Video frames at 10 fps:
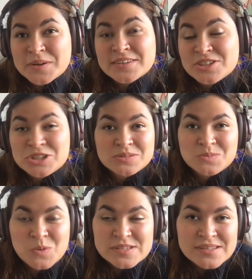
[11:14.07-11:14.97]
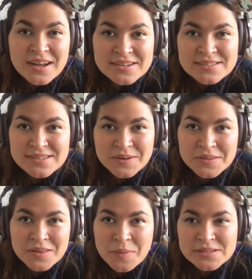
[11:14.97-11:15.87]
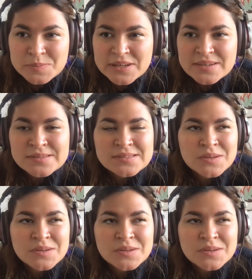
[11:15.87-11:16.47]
which was not necessarily the best place.